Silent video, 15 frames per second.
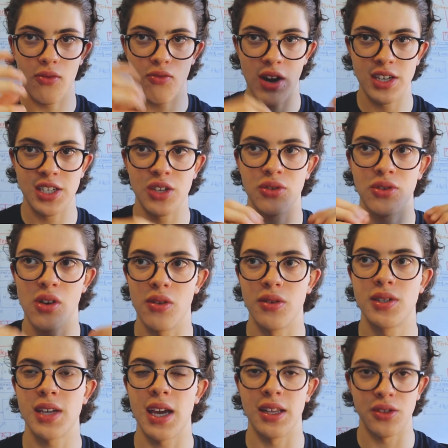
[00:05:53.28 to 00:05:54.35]
writing your
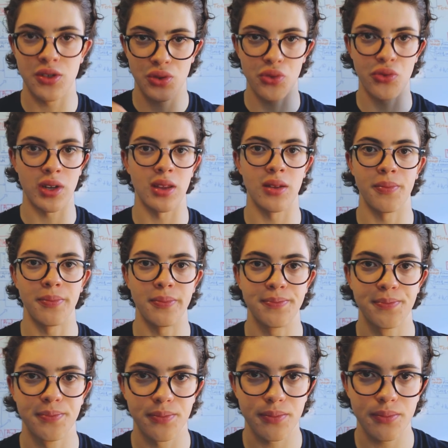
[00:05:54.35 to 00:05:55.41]
notes and storing them.
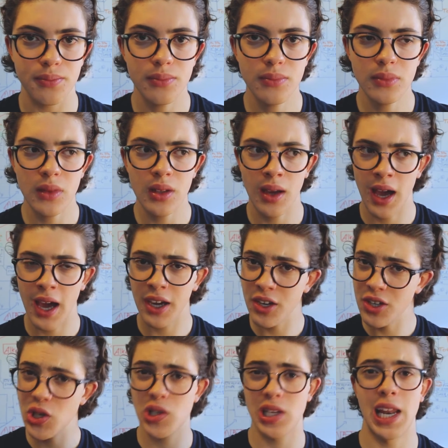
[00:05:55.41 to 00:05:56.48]
I
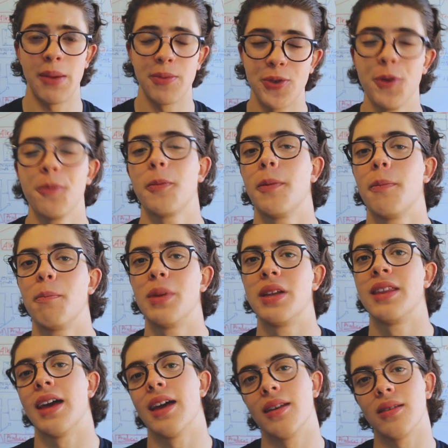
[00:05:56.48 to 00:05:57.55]
could use a laptop,
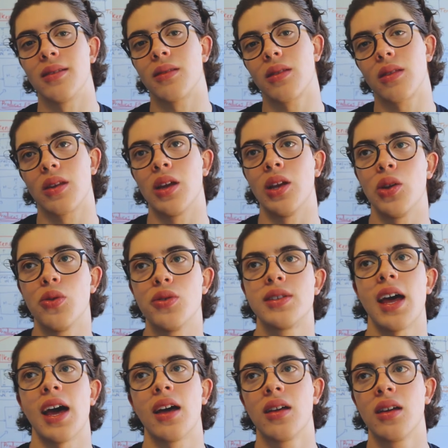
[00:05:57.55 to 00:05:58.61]
but then you lose
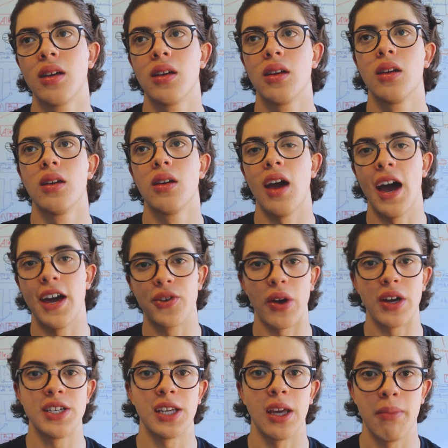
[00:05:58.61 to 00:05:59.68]
that
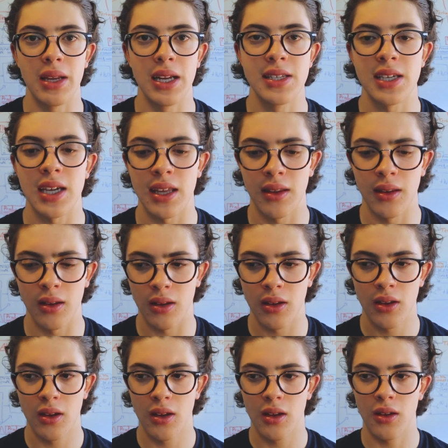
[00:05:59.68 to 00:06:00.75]
handwriting ability and the
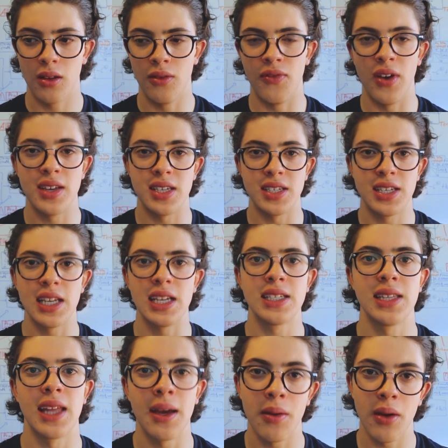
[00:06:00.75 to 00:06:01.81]

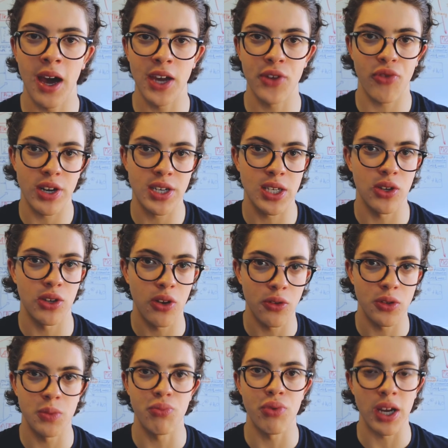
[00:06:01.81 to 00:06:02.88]
versatility that handwriting your
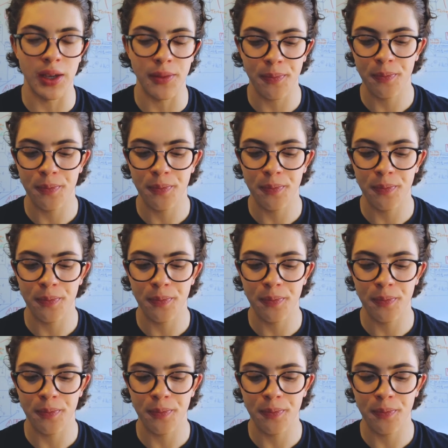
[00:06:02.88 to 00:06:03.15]
notes bring.